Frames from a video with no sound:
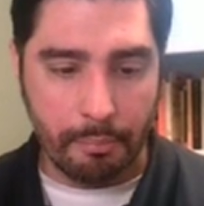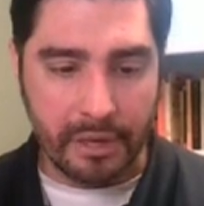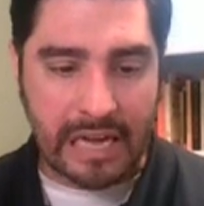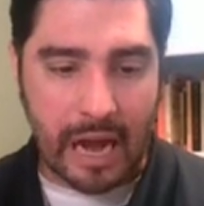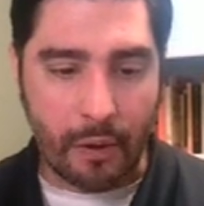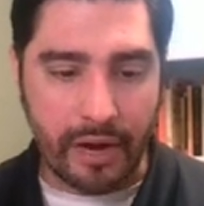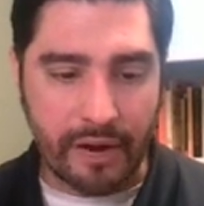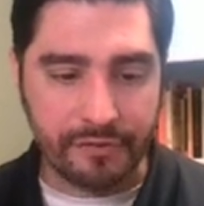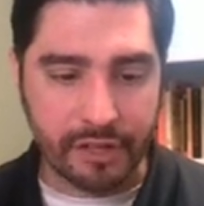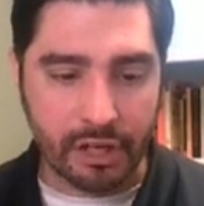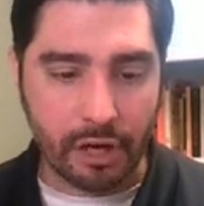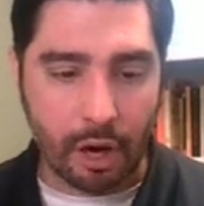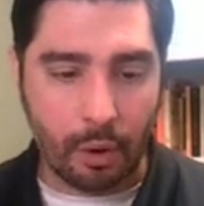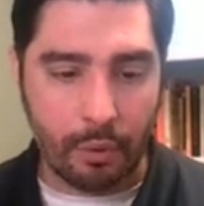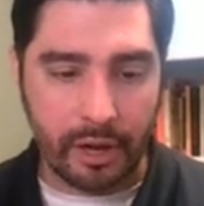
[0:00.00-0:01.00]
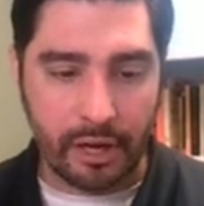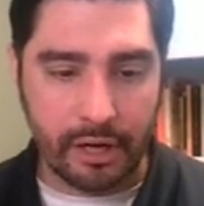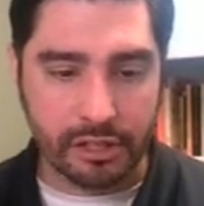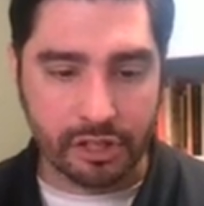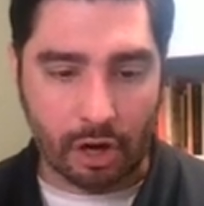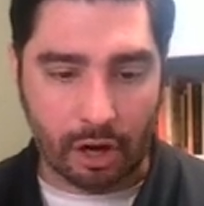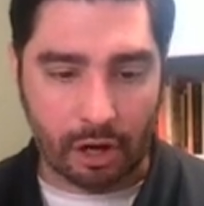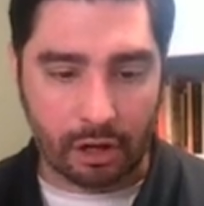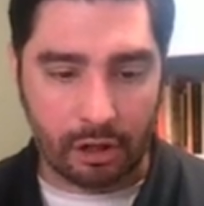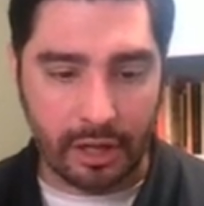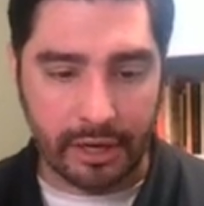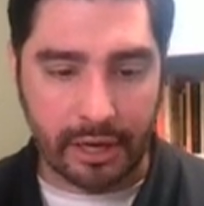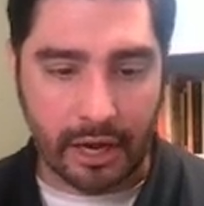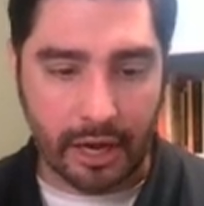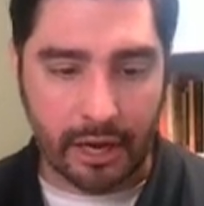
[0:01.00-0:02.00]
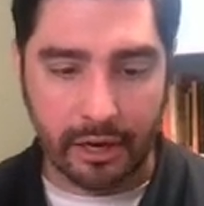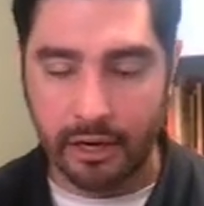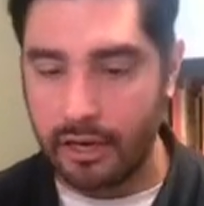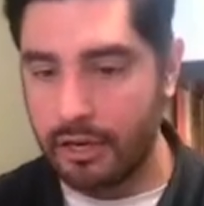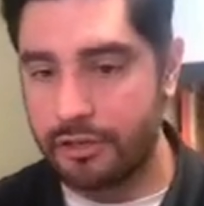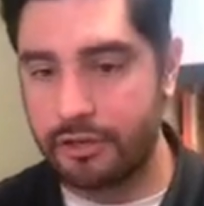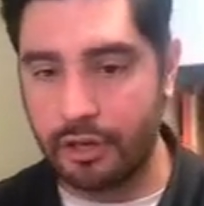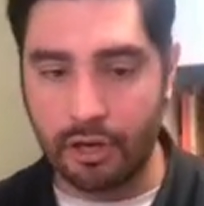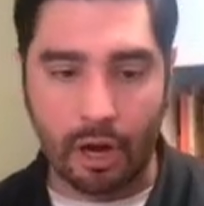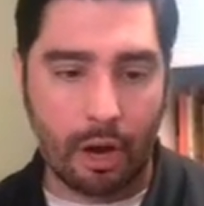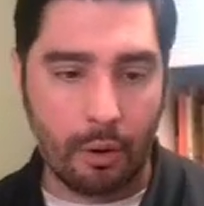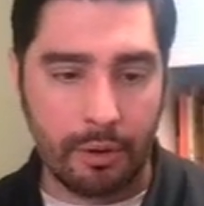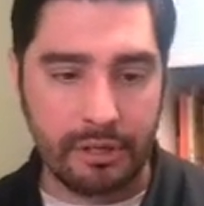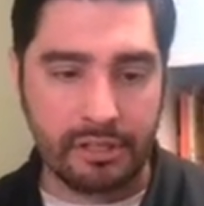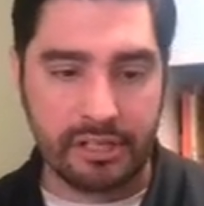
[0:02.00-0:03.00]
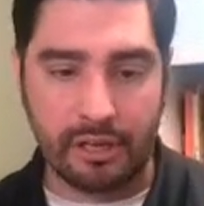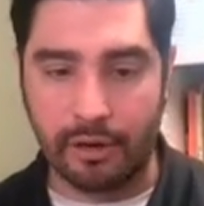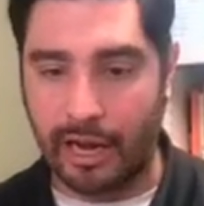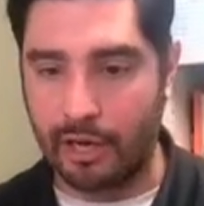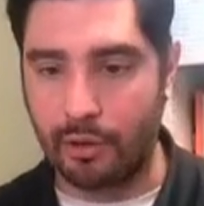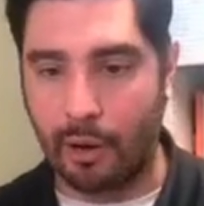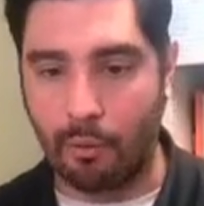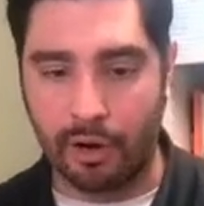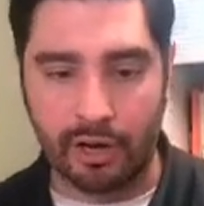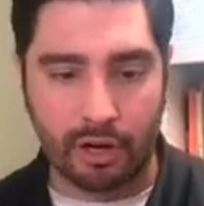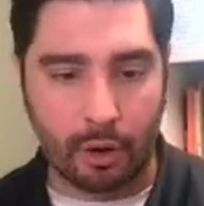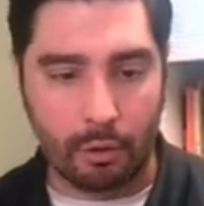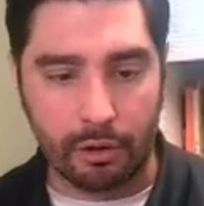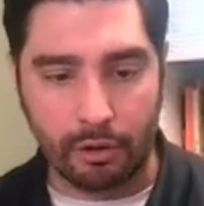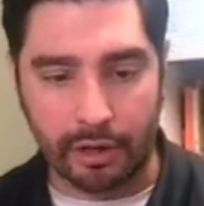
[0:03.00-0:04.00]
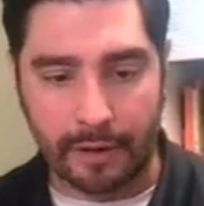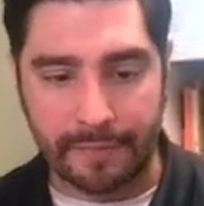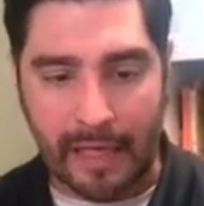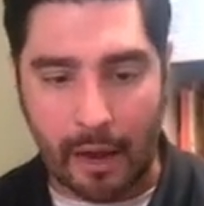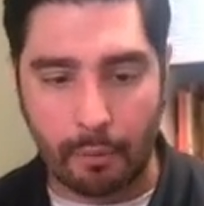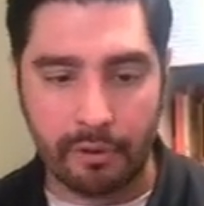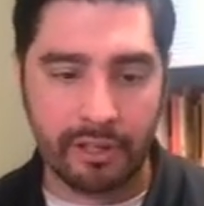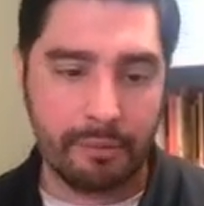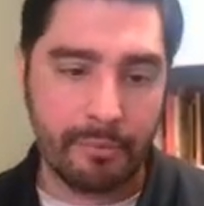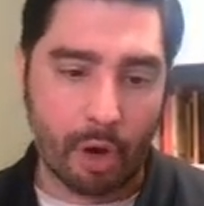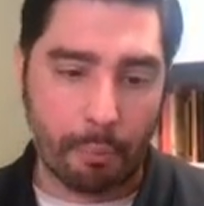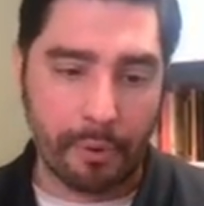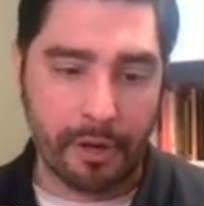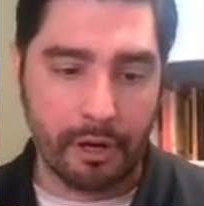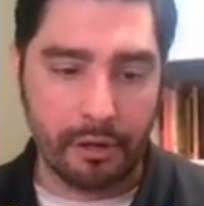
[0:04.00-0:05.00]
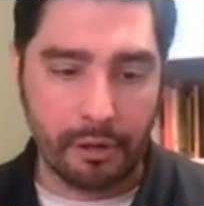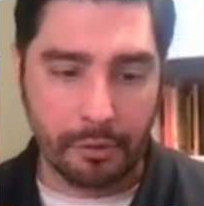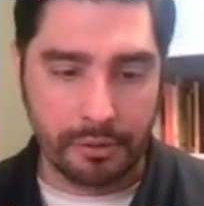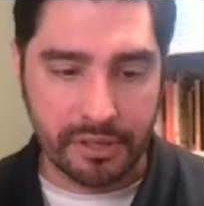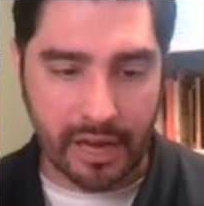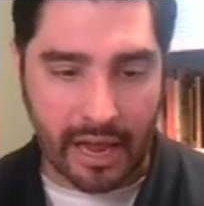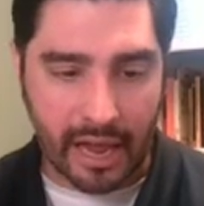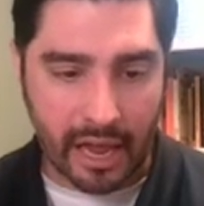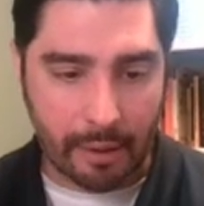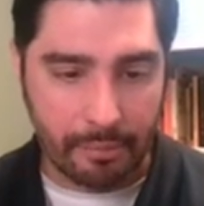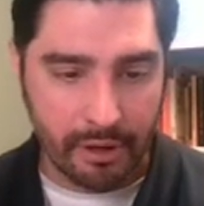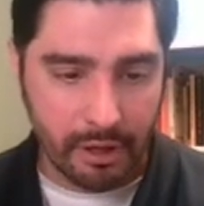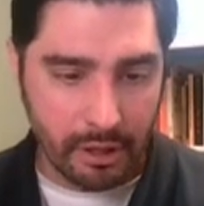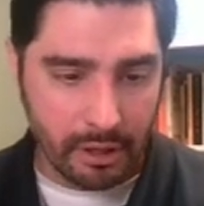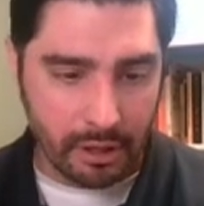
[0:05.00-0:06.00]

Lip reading: but now I have to go in and start clicking to go and see, okay, do I want to go and look at that one? Let me open a new tab.